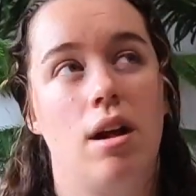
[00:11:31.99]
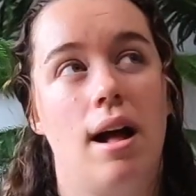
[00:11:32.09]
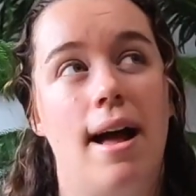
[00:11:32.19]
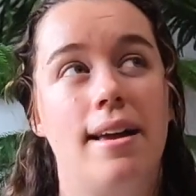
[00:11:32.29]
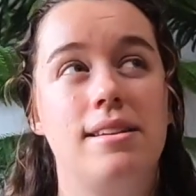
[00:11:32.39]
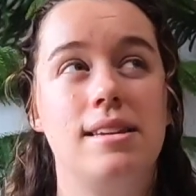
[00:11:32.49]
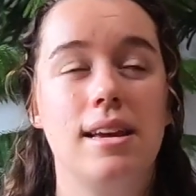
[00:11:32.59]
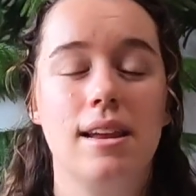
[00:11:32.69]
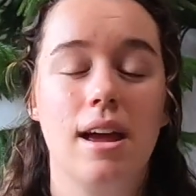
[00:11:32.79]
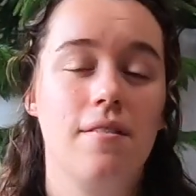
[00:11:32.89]
I
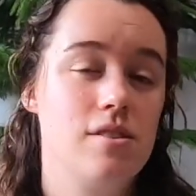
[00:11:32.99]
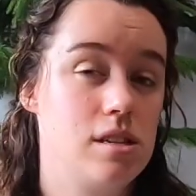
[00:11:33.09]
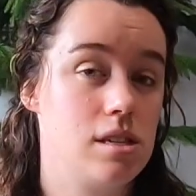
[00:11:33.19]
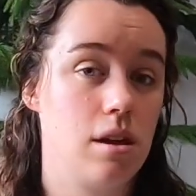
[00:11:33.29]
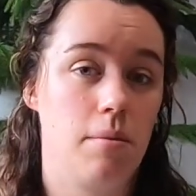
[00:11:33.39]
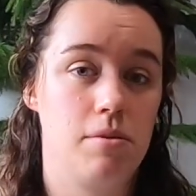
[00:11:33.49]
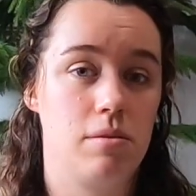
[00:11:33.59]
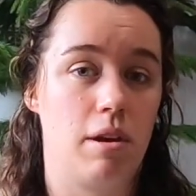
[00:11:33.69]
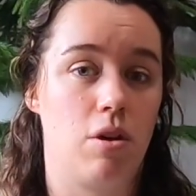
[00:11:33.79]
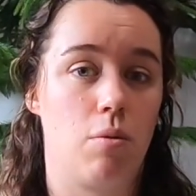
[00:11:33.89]
did have some
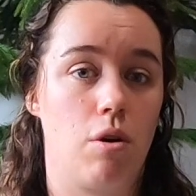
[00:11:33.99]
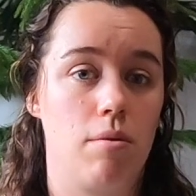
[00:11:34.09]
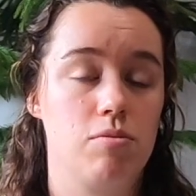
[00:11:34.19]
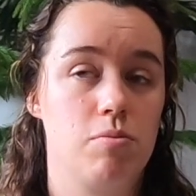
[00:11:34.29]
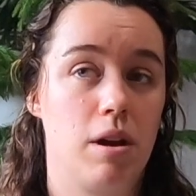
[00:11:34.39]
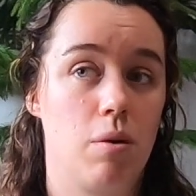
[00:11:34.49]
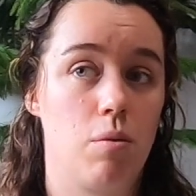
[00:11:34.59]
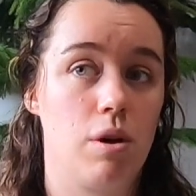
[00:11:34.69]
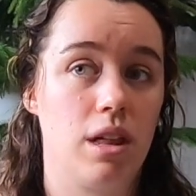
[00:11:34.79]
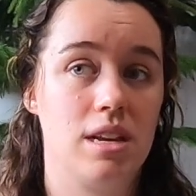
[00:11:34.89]
tomato worms, but I
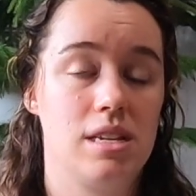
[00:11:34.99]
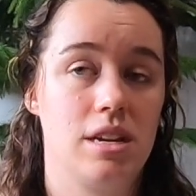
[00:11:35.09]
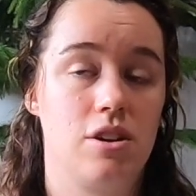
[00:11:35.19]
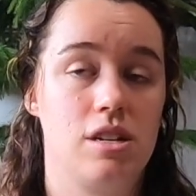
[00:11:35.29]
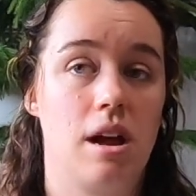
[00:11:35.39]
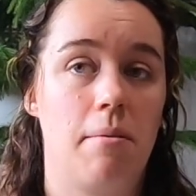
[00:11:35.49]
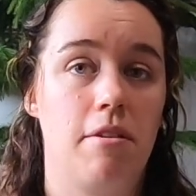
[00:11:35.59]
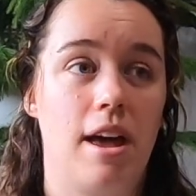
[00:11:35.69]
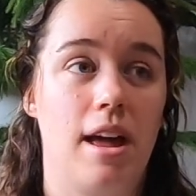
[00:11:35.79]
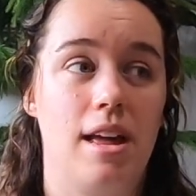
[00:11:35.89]
really stayed on top of
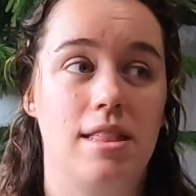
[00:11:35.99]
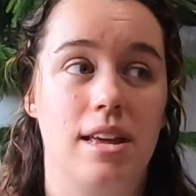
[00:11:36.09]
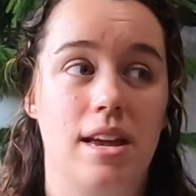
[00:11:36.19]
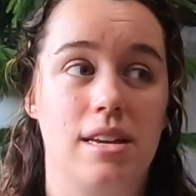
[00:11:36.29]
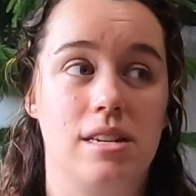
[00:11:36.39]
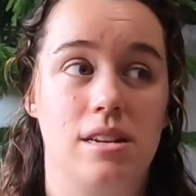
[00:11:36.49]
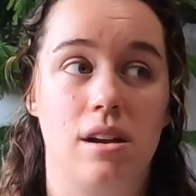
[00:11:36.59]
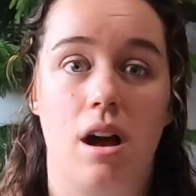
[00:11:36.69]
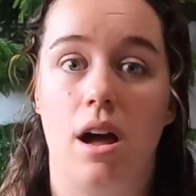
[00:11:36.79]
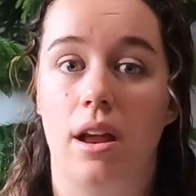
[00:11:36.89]
that, and they did
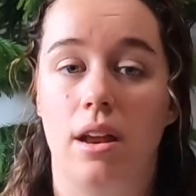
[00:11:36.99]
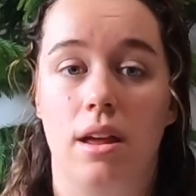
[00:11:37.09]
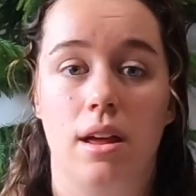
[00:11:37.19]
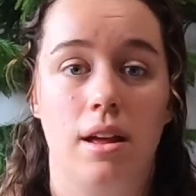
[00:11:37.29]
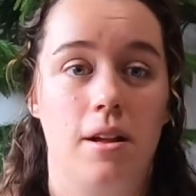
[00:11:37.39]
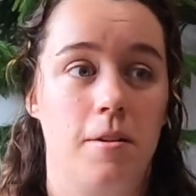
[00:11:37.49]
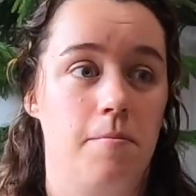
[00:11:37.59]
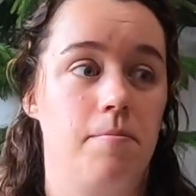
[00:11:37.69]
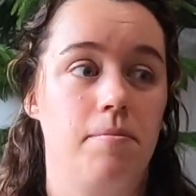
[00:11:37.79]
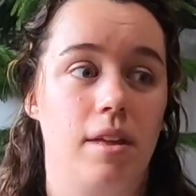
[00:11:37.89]
not
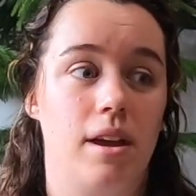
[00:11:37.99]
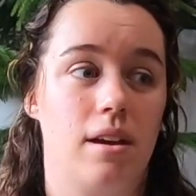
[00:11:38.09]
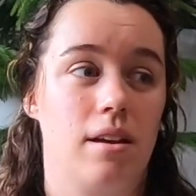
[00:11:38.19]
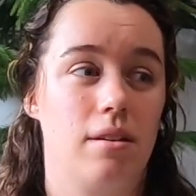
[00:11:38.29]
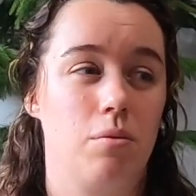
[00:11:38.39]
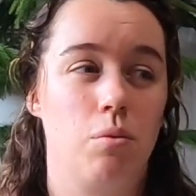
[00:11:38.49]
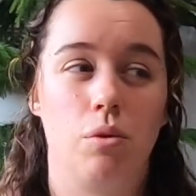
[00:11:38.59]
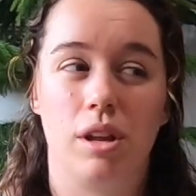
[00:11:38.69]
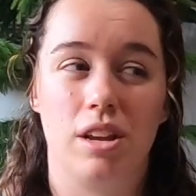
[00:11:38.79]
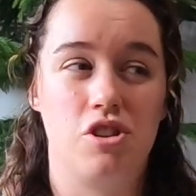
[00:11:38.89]
like
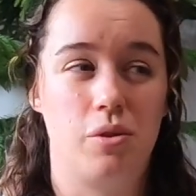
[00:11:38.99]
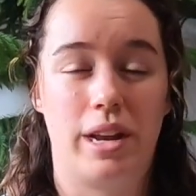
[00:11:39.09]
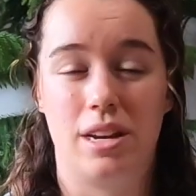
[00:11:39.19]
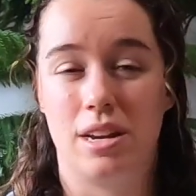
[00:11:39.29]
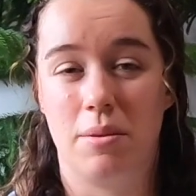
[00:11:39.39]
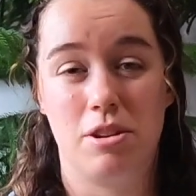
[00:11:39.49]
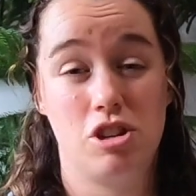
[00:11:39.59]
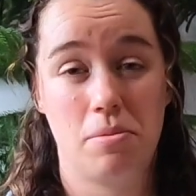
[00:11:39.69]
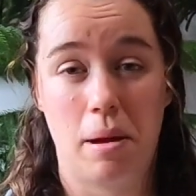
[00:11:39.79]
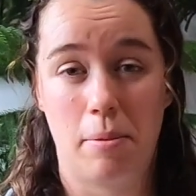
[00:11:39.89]
really do any
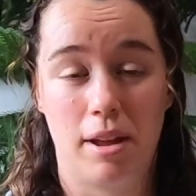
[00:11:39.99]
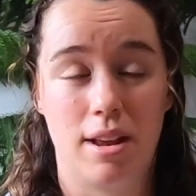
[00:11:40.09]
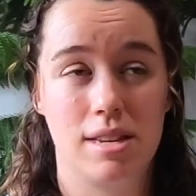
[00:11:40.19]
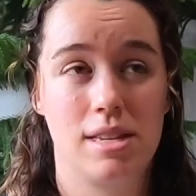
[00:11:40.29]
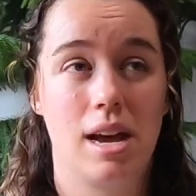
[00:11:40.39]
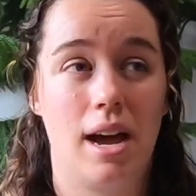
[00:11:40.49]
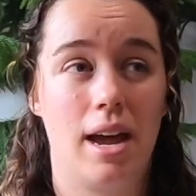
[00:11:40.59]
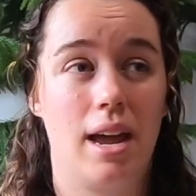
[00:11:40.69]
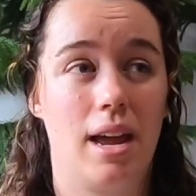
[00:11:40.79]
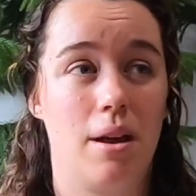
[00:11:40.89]
damage to my plants.
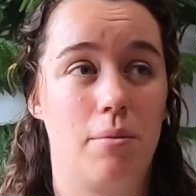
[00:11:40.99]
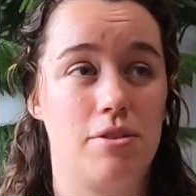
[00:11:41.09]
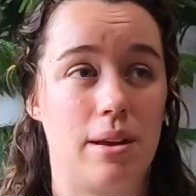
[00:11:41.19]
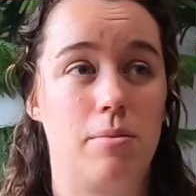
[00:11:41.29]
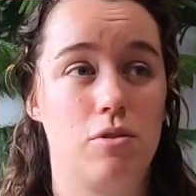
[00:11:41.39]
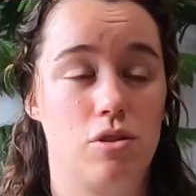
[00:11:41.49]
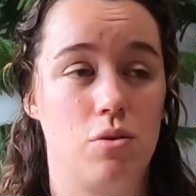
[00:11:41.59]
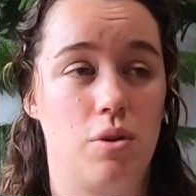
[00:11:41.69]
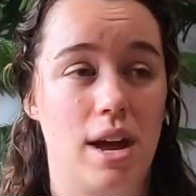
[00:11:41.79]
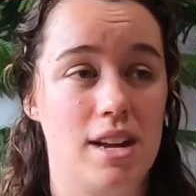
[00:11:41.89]
I was able
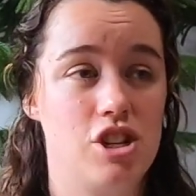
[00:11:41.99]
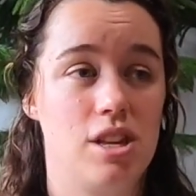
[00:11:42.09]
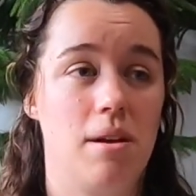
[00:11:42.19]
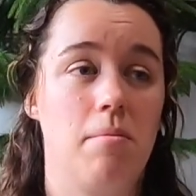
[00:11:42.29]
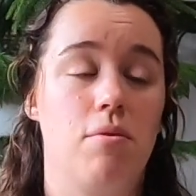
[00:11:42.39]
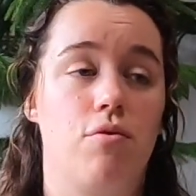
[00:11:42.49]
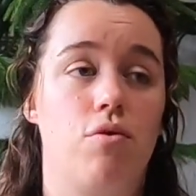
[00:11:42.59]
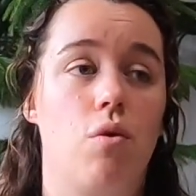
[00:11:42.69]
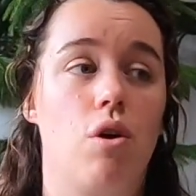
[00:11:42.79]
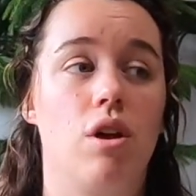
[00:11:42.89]
to catch them
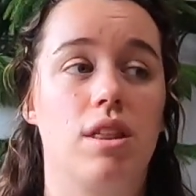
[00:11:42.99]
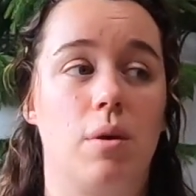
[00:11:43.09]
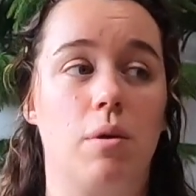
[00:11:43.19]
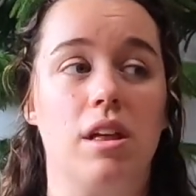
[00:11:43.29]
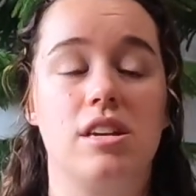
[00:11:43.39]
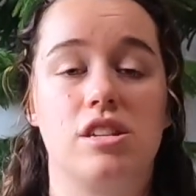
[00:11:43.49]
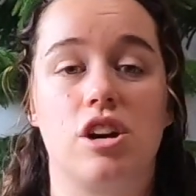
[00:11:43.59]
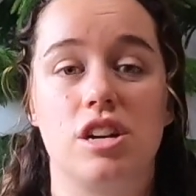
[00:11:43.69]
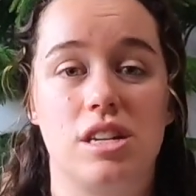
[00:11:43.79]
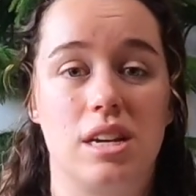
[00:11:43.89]
before they really
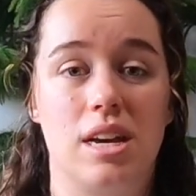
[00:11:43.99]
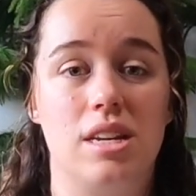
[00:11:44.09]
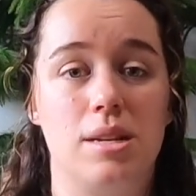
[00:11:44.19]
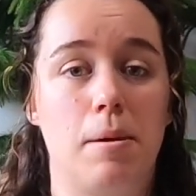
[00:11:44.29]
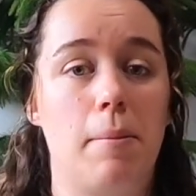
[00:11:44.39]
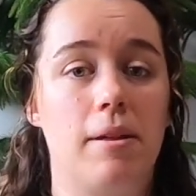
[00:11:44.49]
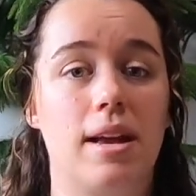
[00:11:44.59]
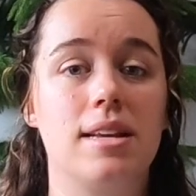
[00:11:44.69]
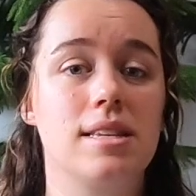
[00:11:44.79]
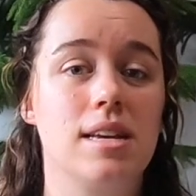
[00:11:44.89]
started to get into my
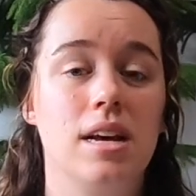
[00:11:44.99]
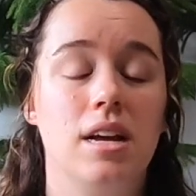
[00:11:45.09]
plants,